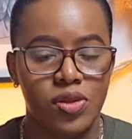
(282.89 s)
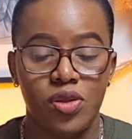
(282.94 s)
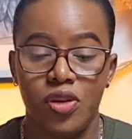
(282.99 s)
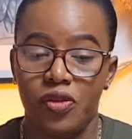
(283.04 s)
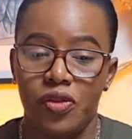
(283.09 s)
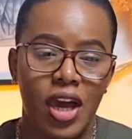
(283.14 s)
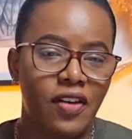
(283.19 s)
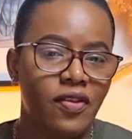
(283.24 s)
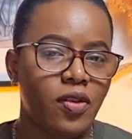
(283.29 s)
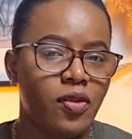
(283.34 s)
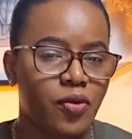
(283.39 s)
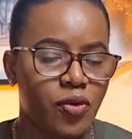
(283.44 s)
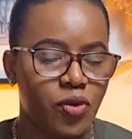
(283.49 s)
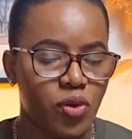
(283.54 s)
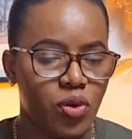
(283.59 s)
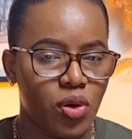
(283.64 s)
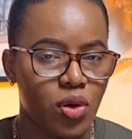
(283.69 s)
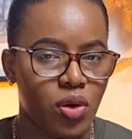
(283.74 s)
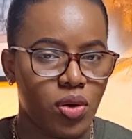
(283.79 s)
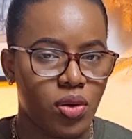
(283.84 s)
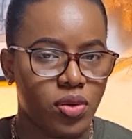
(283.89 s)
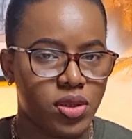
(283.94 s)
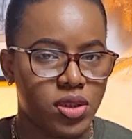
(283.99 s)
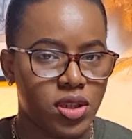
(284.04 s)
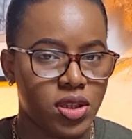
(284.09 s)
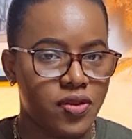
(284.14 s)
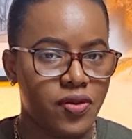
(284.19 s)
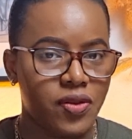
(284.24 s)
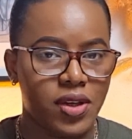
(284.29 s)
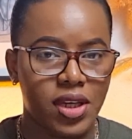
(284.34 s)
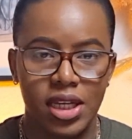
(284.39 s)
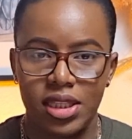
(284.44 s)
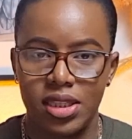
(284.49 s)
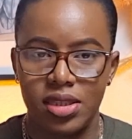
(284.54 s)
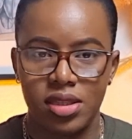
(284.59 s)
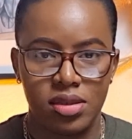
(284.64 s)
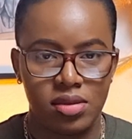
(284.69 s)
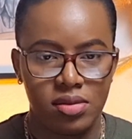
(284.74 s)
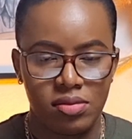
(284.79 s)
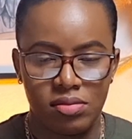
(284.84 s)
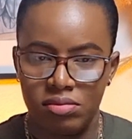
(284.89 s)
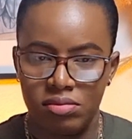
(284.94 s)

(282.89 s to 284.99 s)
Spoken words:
So if you have your certificates,